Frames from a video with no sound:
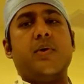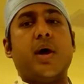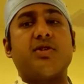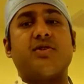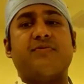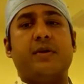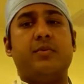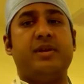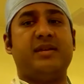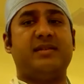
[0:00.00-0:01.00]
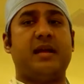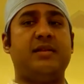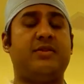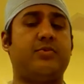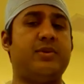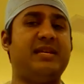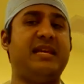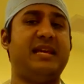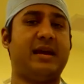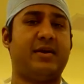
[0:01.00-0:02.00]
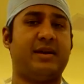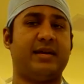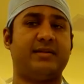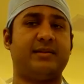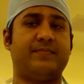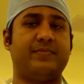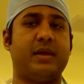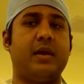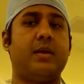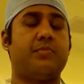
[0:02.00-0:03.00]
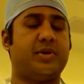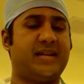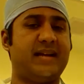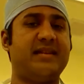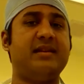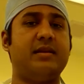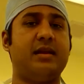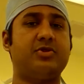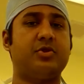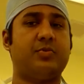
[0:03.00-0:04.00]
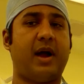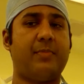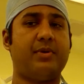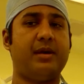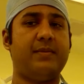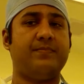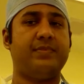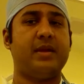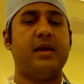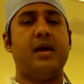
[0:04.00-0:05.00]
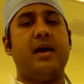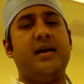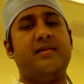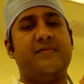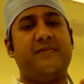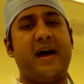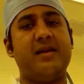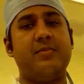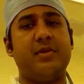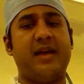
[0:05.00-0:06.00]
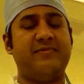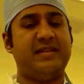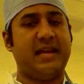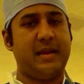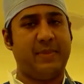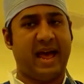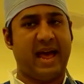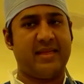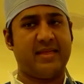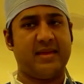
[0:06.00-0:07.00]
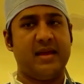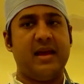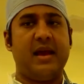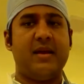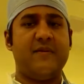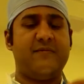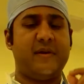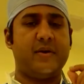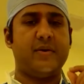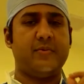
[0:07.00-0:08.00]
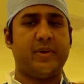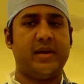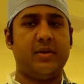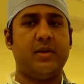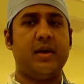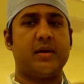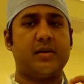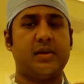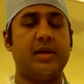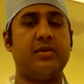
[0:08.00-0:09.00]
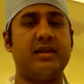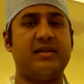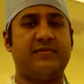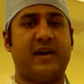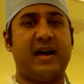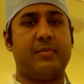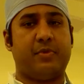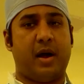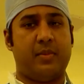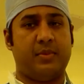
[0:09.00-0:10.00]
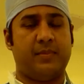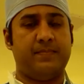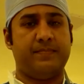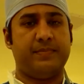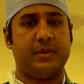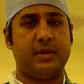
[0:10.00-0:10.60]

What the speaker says: We also feel we excel in 3 key areas: protected intellectual property, a definable FDA path, and a very real, clearly defined problem.